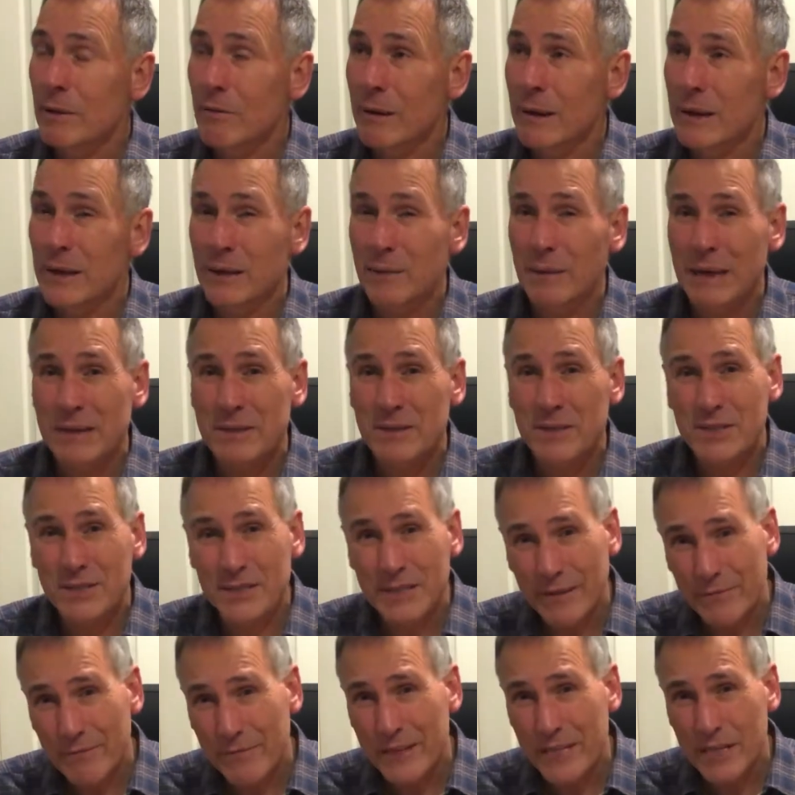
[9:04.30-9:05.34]
around about
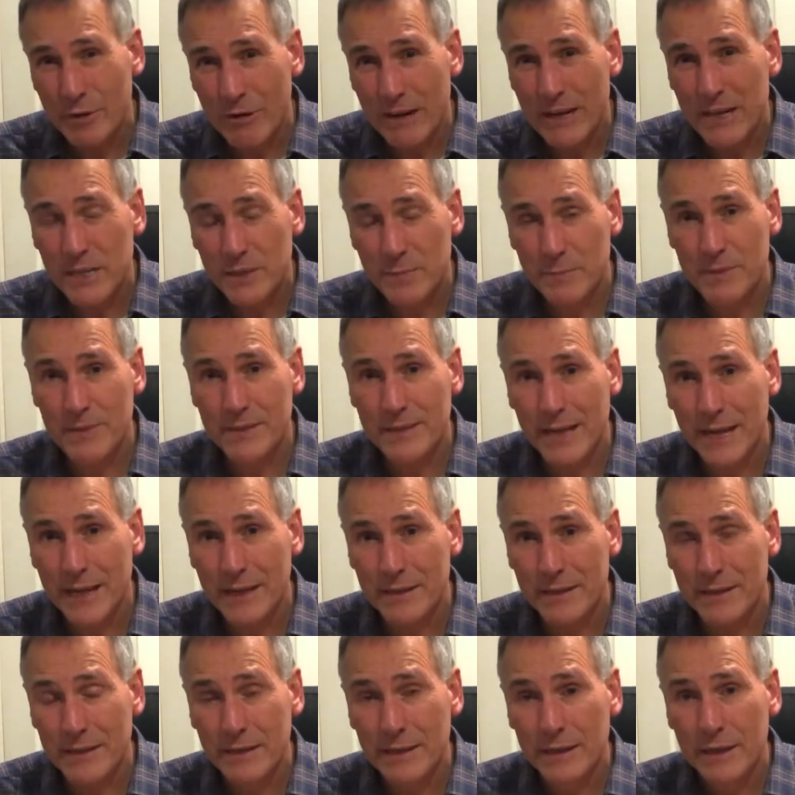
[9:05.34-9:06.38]
70 or
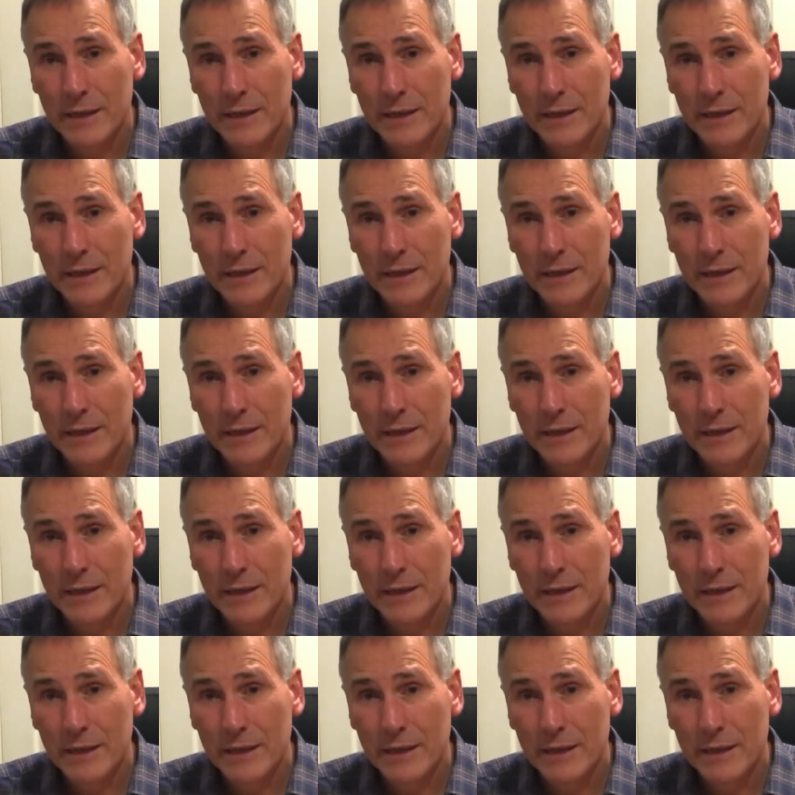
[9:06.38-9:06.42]
80%